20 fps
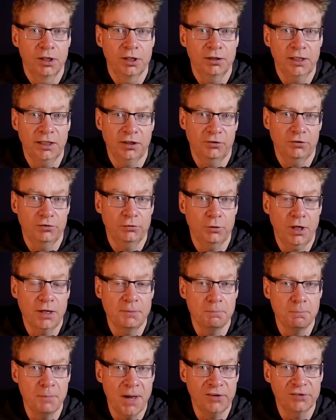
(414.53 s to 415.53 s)
linked to a
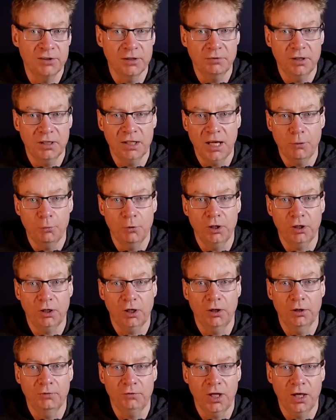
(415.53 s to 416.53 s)
massive network
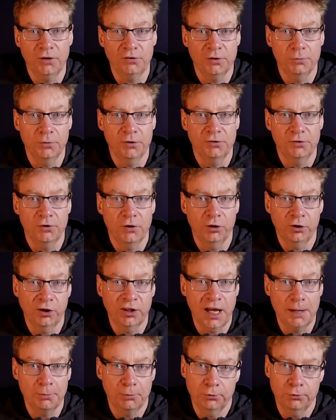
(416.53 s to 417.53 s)
of customers on an app